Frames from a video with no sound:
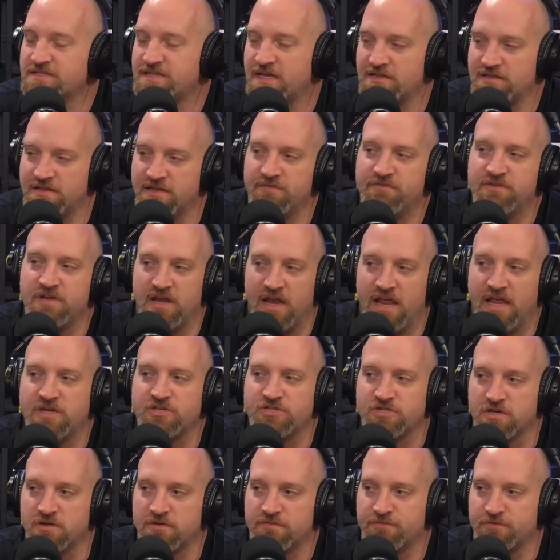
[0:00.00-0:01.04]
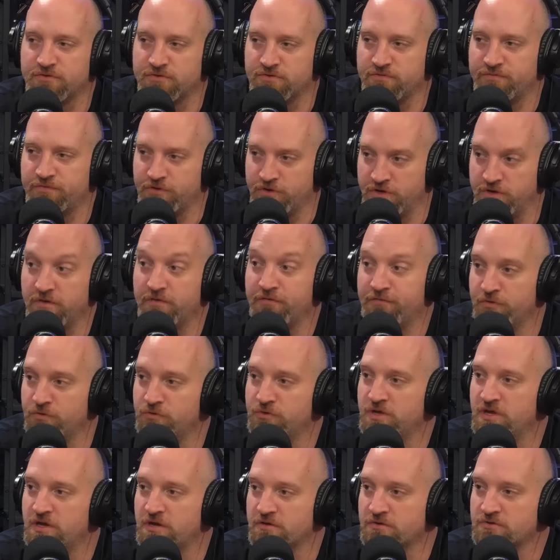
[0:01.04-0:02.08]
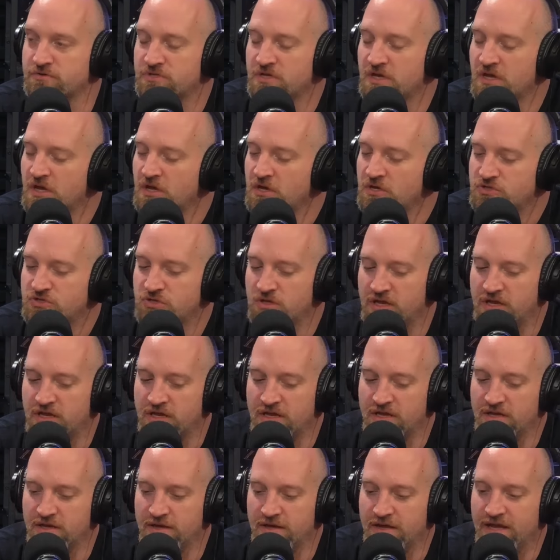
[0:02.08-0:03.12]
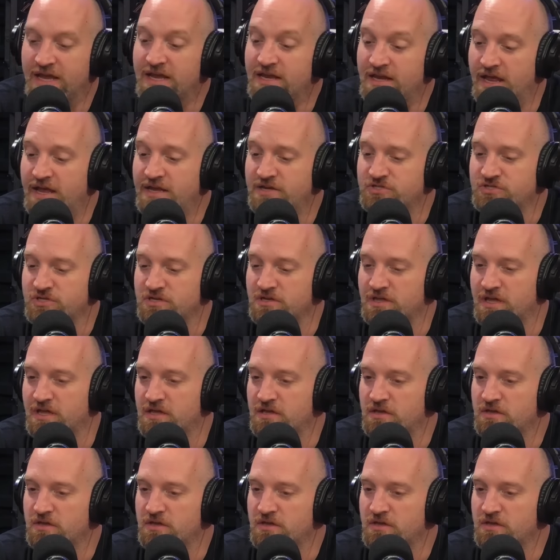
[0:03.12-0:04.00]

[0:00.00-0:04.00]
I lived in Asia for a few years. So like in Asia, like